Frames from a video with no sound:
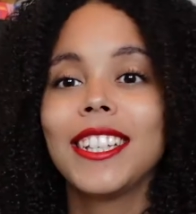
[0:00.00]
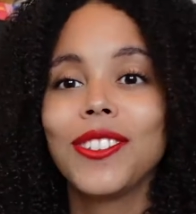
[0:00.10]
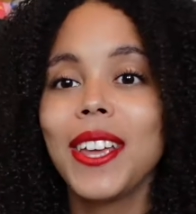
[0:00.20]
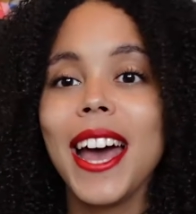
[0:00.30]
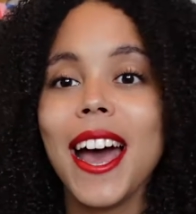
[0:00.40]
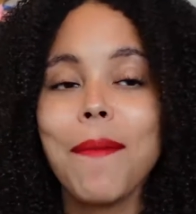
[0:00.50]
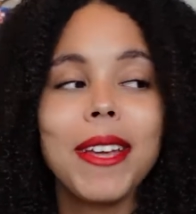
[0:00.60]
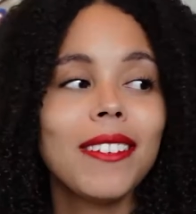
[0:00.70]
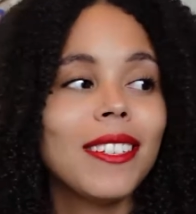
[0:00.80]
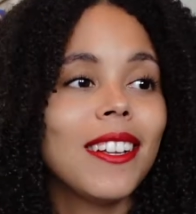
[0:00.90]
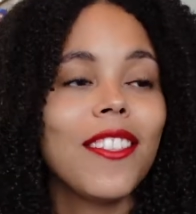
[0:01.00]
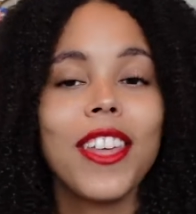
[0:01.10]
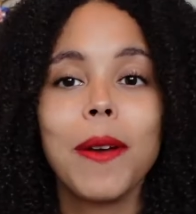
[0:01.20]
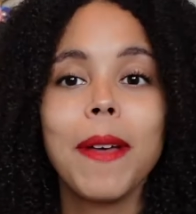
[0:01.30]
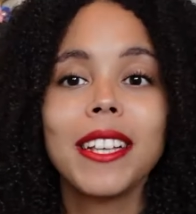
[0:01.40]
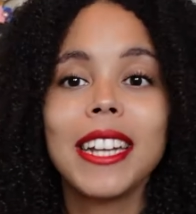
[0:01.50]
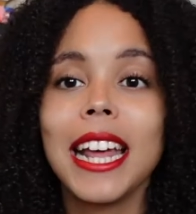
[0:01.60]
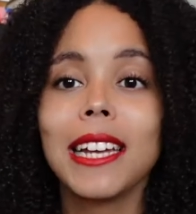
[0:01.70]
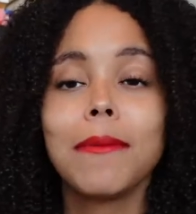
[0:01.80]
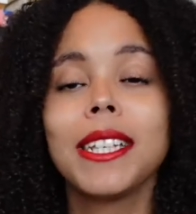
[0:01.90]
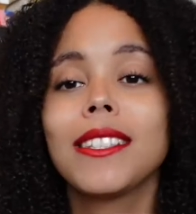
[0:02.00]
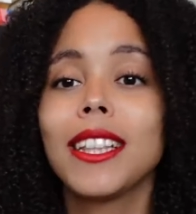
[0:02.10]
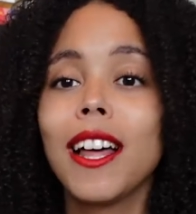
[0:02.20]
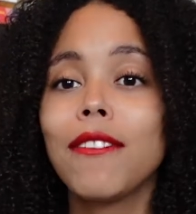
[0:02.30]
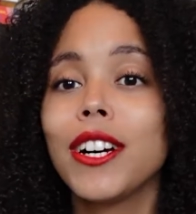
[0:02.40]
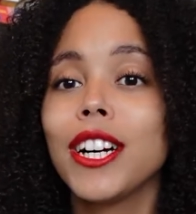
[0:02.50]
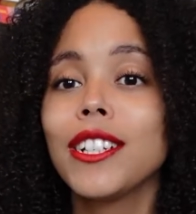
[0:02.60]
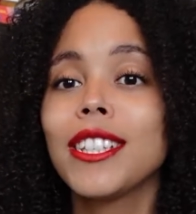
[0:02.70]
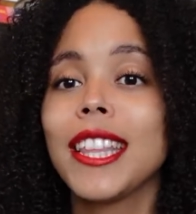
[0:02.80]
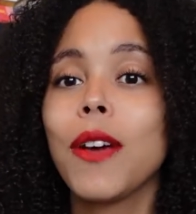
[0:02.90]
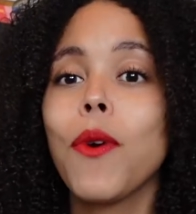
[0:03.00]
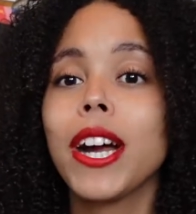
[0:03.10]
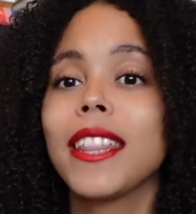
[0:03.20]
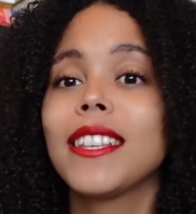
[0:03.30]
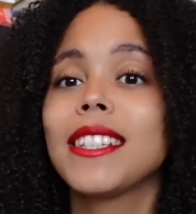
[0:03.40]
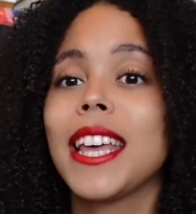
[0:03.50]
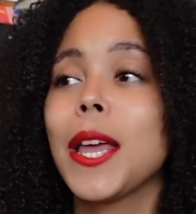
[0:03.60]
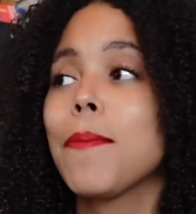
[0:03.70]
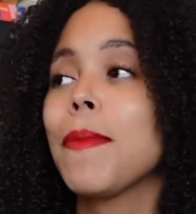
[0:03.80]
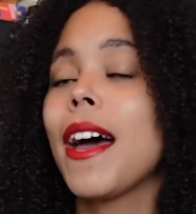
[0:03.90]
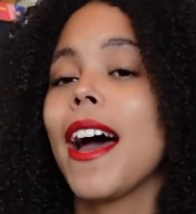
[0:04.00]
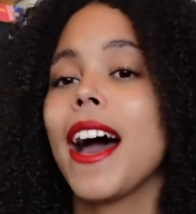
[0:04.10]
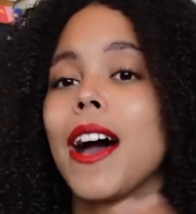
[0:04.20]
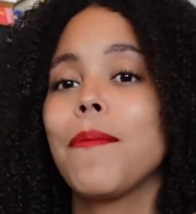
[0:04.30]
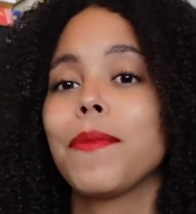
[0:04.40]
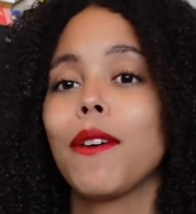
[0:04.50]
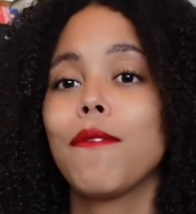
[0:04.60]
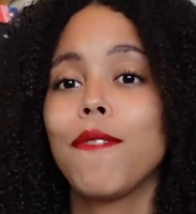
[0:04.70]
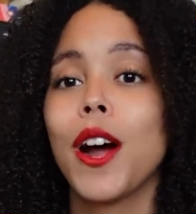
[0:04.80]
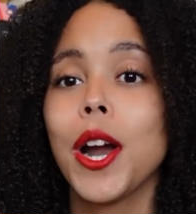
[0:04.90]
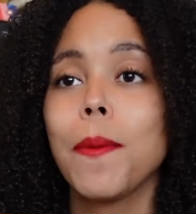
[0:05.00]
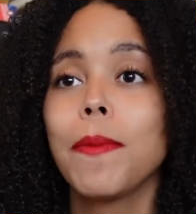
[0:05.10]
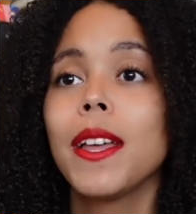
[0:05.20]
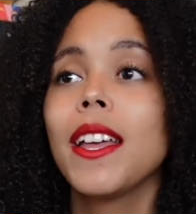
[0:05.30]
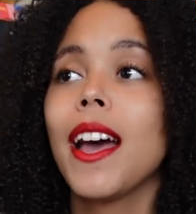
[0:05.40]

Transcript: So yeah, I mean, they're as in enemies to lovers. They work at the same um, farm.